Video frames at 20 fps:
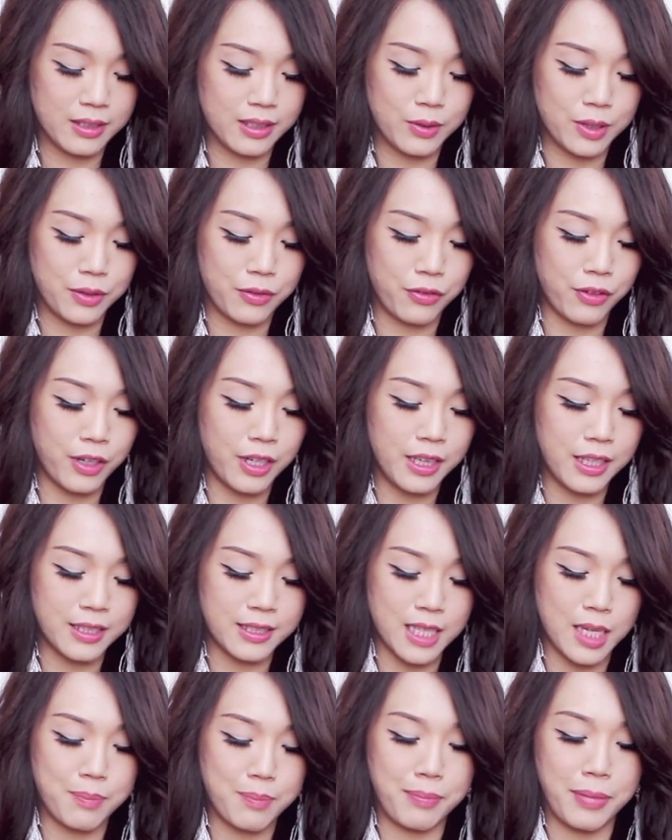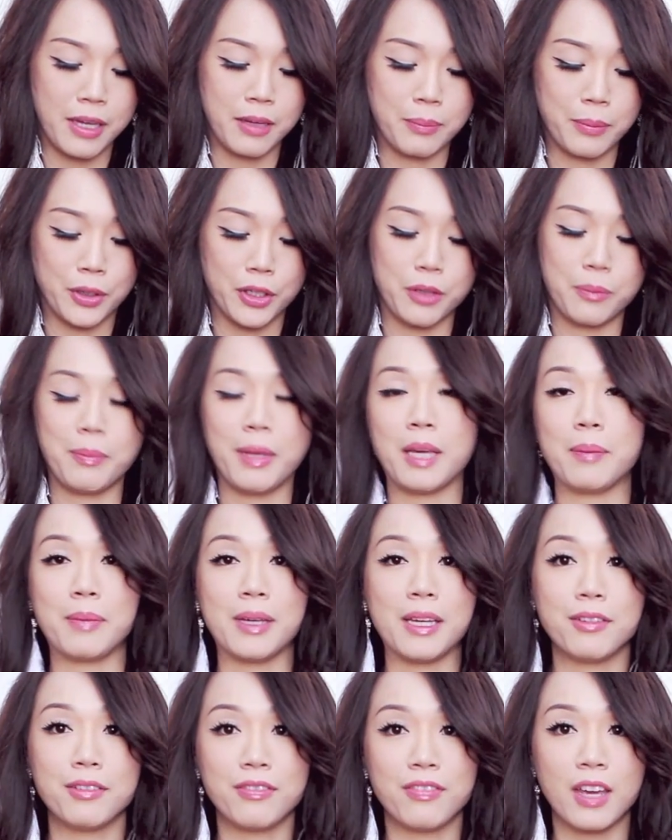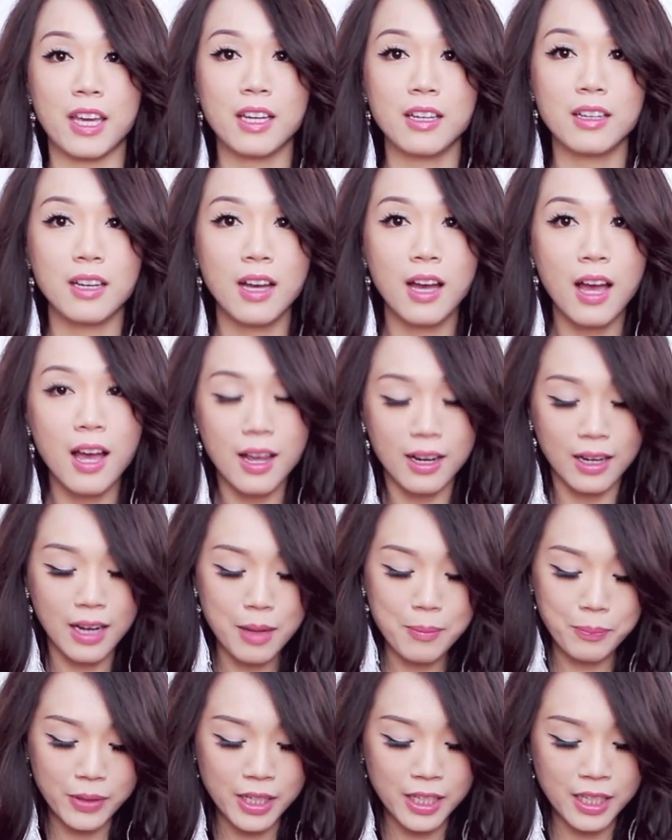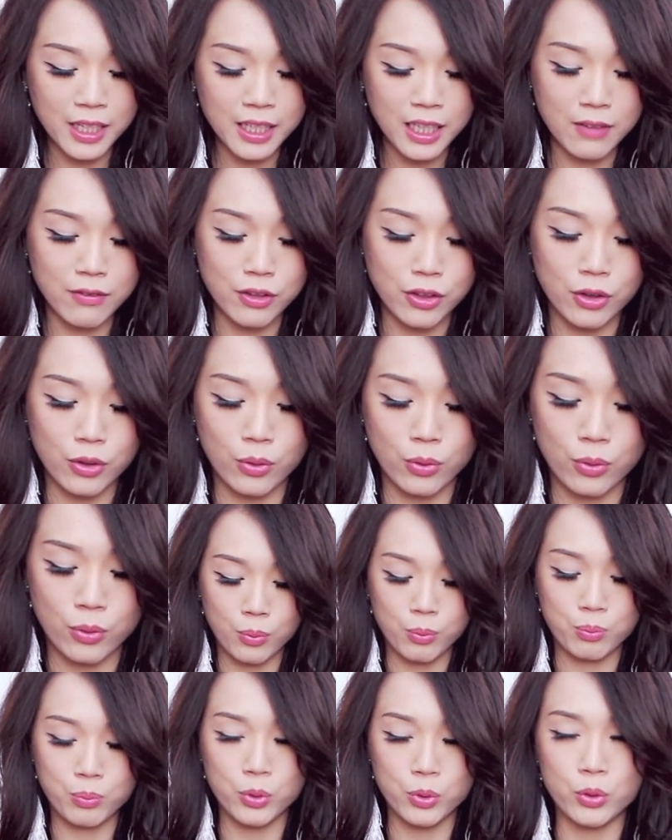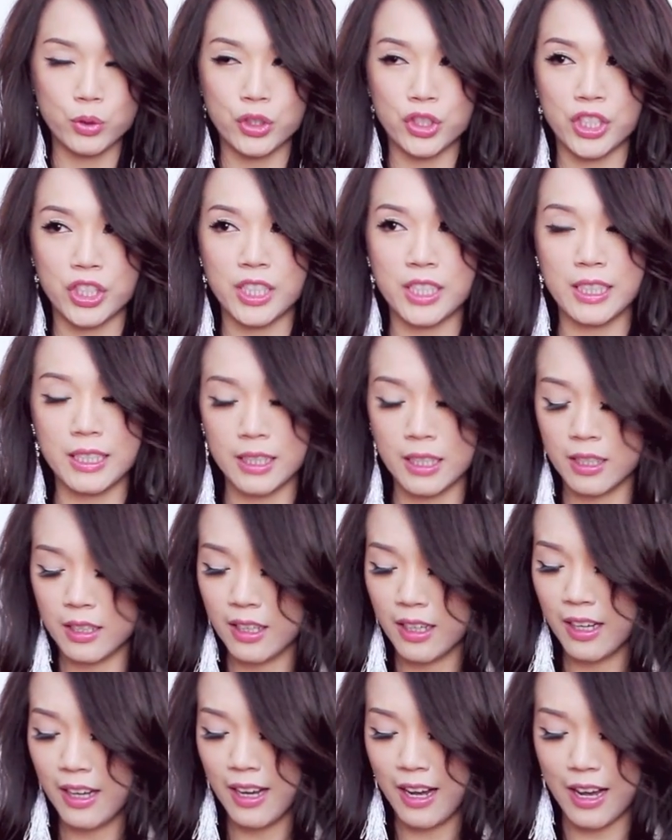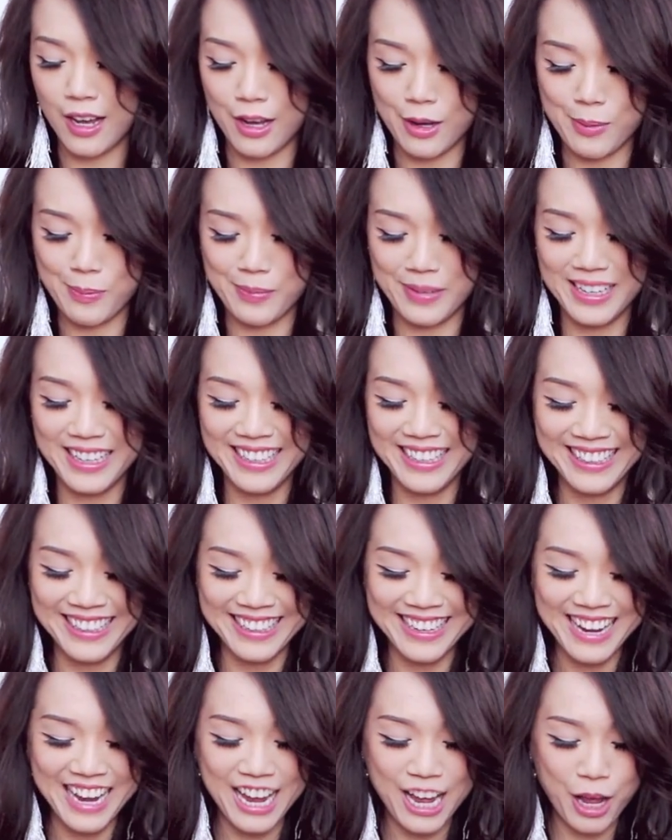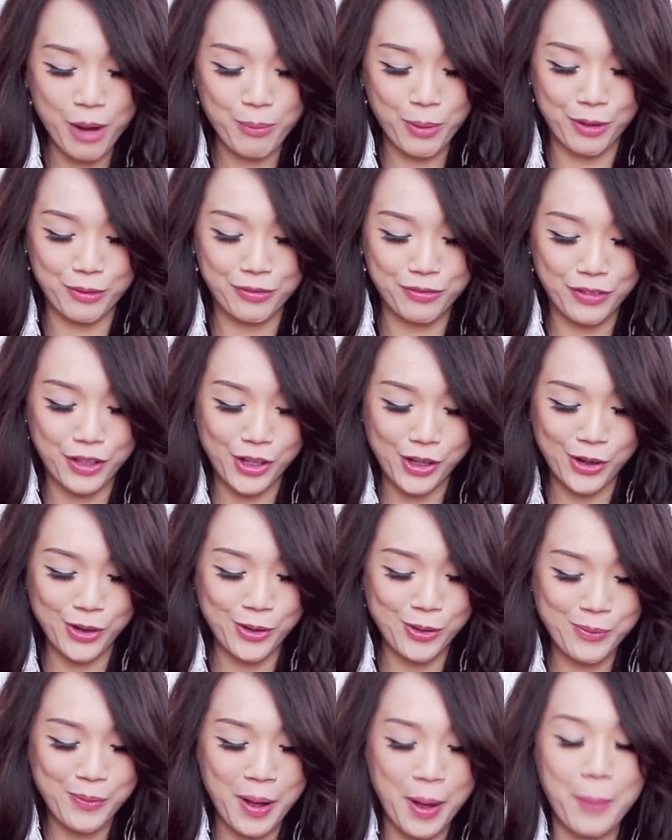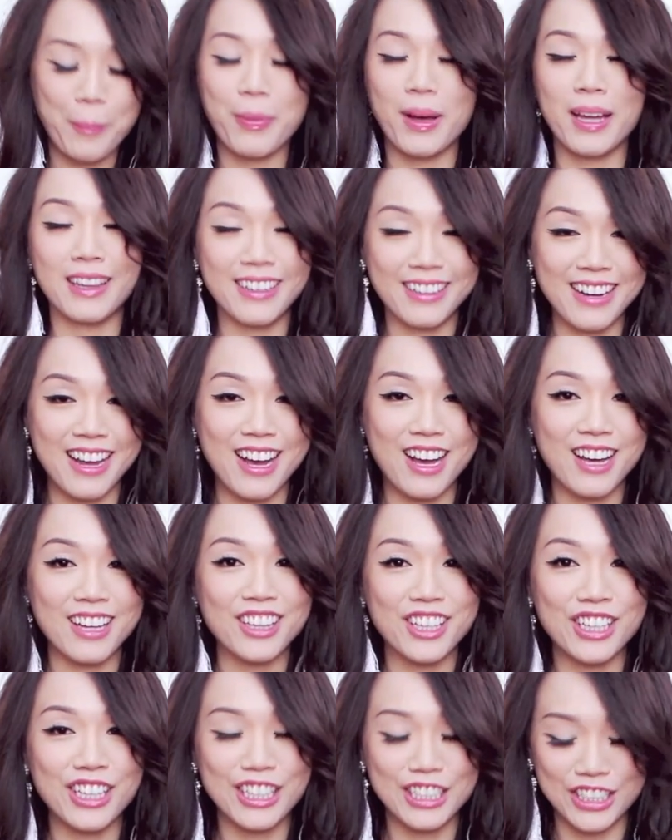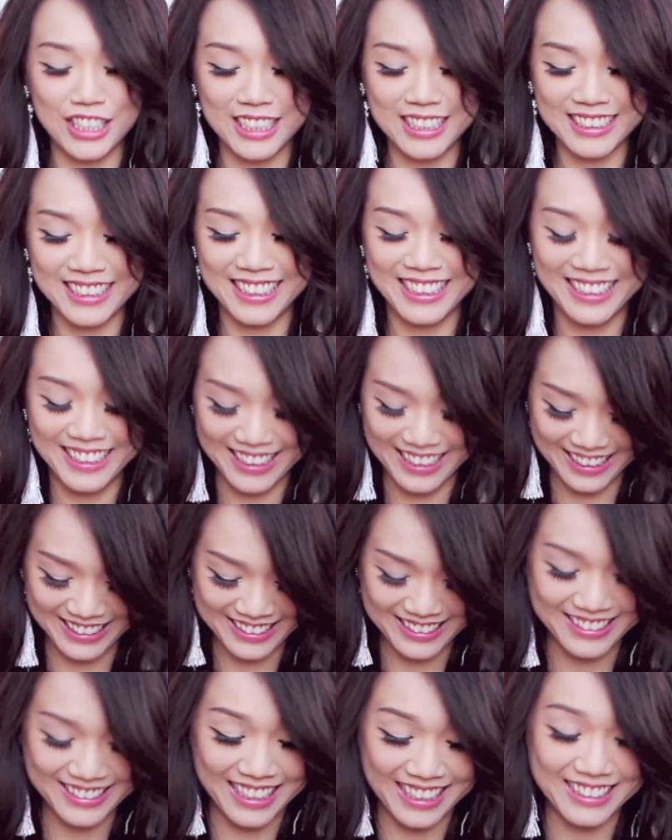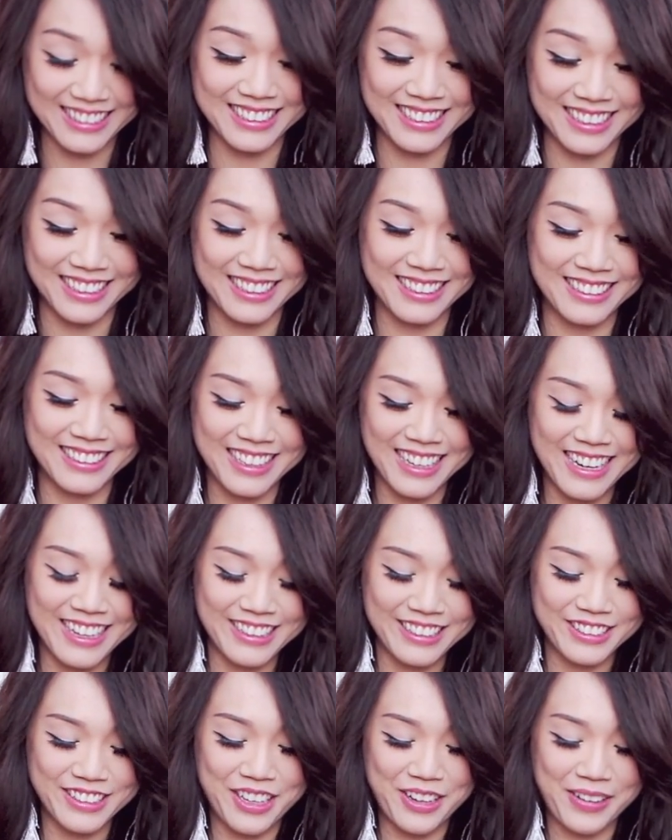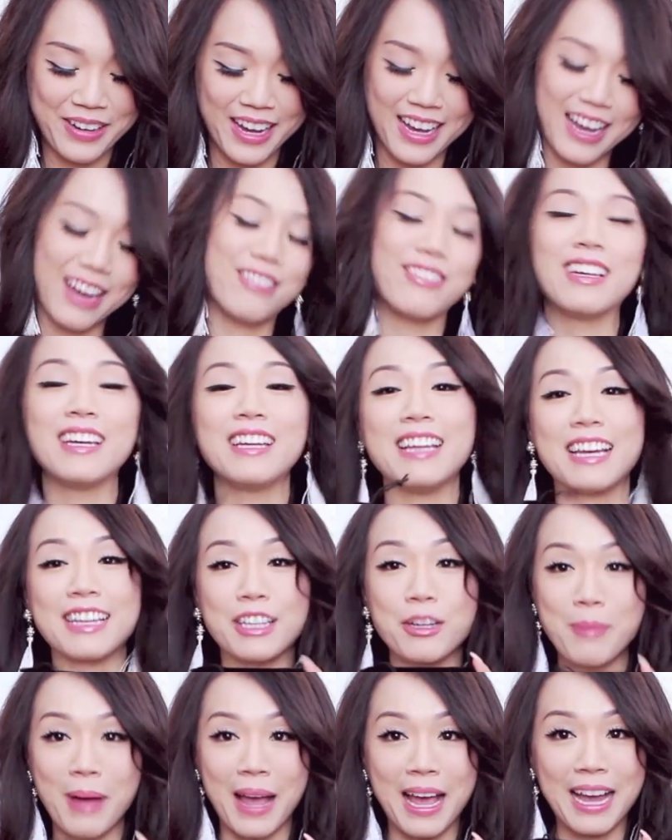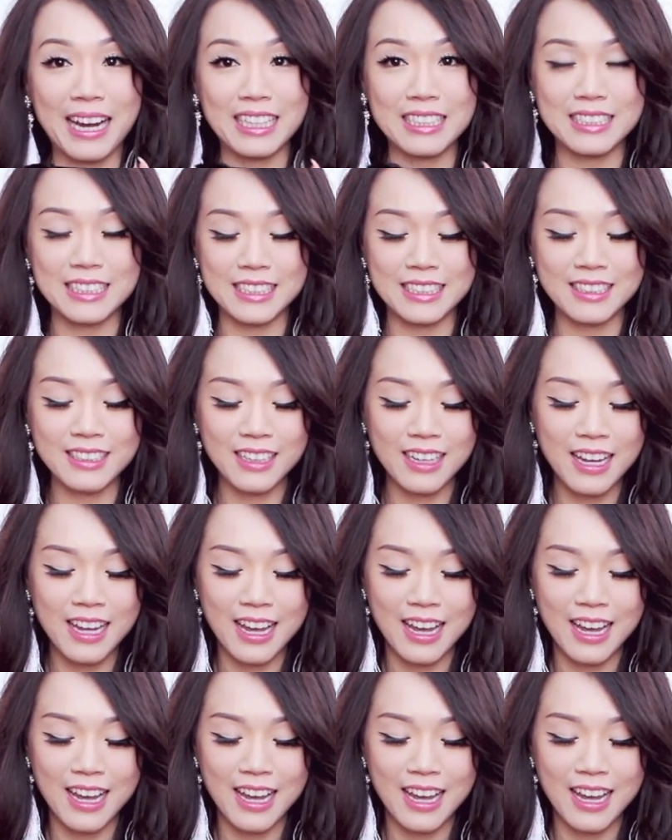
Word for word: I was afraid that Scentbird may be a fake company giving you bougie um, perfume, but they're not. They're legit. it's it's good. So yeah, I really like their packaging.